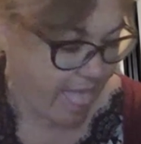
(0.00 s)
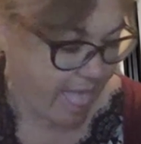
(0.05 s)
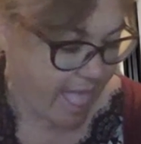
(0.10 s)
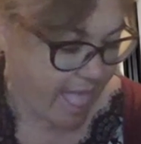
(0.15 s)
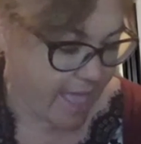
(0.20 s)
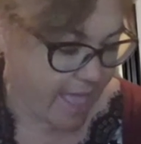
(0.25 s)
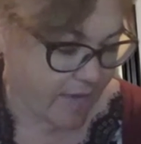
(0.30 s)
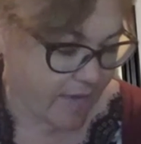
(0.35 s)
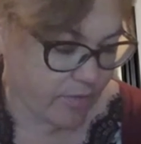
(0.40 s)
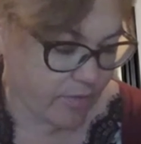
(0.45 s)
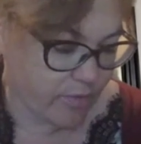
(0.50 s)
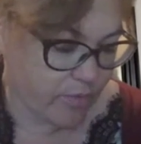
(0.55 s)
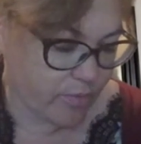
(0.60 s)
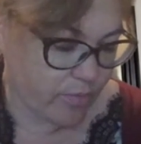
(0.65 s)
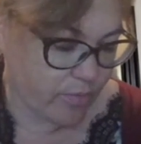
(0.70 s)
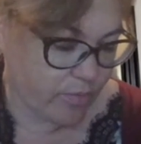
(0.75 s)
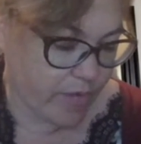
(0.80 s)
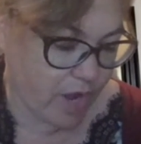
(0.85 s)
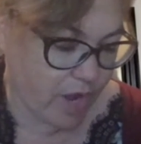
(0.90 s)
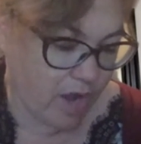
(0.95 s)
And
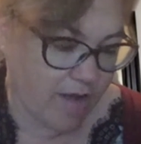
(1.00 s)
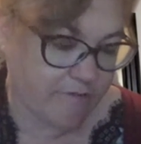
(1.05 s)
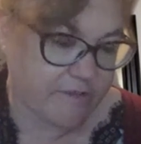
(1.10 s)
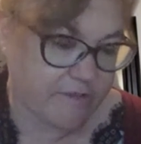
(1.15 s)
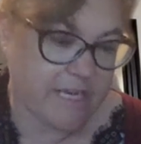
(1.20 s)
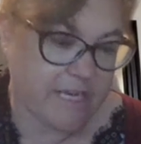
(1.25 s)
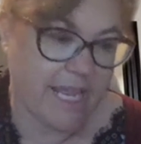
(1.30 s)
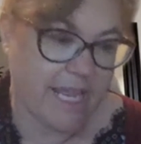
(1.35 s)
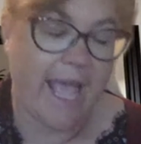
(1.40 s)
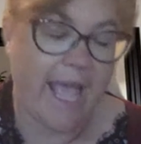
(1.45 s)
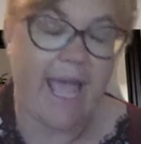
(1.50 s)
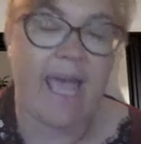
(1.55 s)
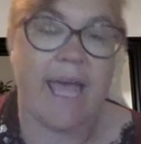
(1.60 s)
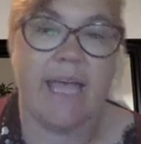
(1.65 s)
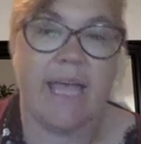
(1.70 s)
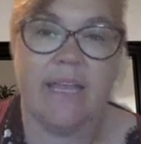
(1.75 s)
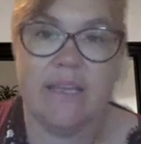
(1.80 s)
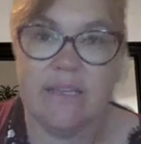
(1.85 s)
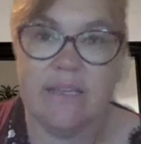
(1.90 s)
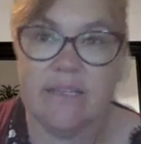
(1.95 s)
we often
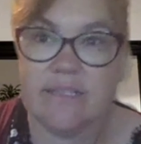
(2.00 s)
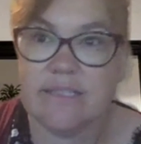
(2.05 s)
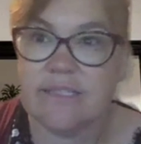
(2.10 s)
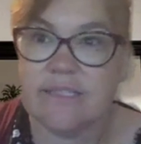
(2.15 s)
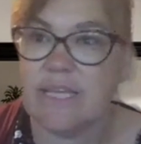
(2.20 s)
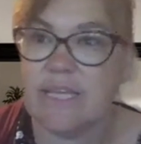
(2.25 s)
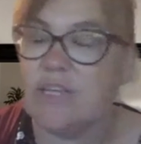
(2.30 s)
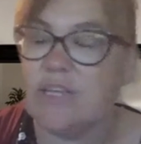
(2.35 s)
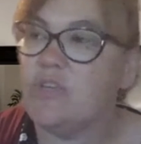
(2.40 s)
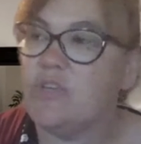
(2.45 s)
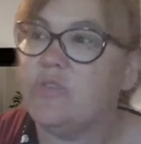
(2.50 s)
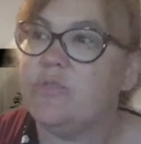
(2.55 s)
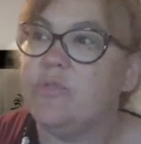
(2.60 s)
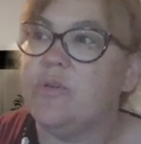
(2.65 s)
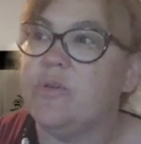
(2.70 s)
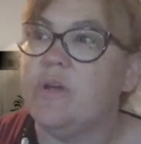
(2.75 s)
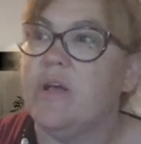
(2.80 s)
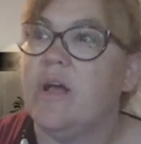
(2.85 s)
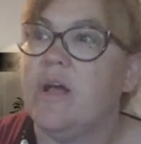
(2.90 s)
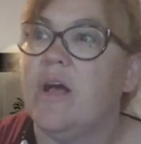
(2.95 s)
can send
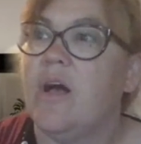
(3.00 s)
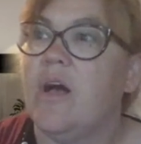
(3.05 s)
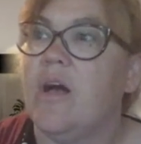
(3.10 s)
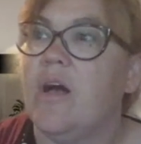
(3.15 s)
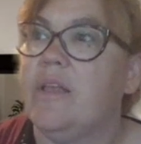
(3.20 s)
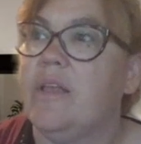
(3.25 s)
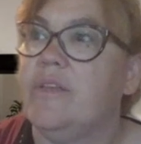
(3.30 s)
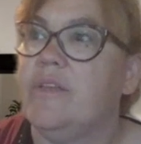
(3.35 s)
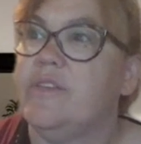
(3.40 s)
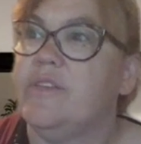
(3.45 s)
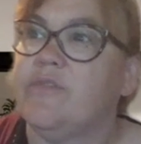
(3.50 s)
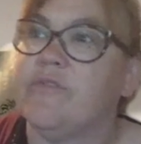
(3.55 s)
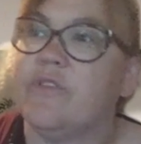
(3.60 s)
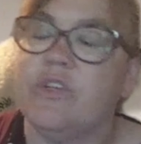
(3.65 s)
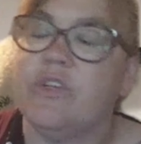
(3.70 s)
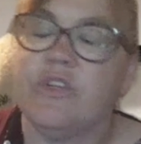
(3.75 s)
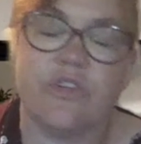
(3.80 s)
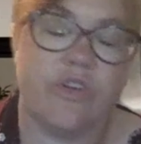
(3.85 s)
you on different